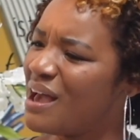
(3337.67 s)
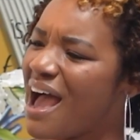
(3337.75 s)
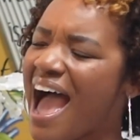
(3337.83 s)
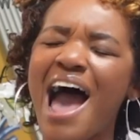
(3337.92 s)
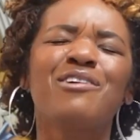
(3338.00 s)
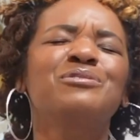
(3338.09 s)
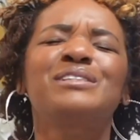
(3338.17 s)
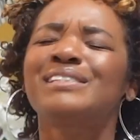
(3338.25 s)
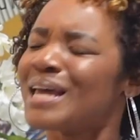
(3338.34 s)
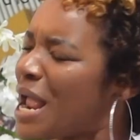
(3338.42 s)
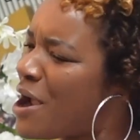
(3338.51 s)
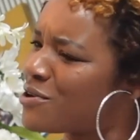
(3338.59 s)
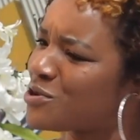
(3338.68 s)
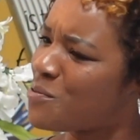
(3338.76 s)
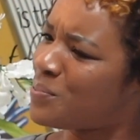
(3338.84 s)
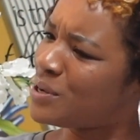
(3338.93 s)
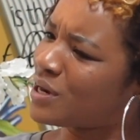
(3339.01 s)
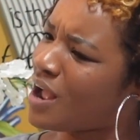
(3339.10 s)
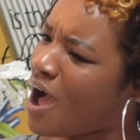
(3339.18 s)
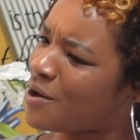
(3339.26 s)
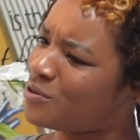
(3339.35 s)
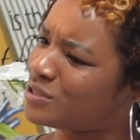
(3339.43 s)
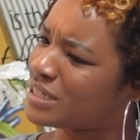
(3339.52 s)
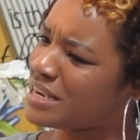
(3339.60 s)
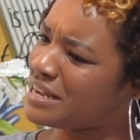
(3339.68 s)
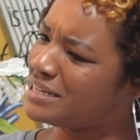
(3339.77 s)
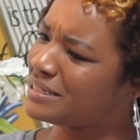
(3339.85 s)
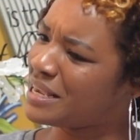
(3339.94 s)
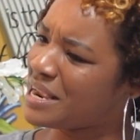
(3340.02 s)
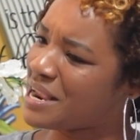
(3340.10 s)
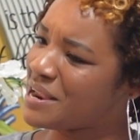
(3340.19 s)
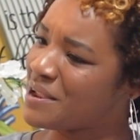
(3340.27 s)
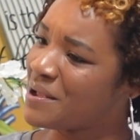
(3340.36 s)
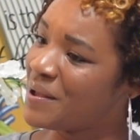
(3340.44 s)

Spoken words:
How dare you put God on D&D?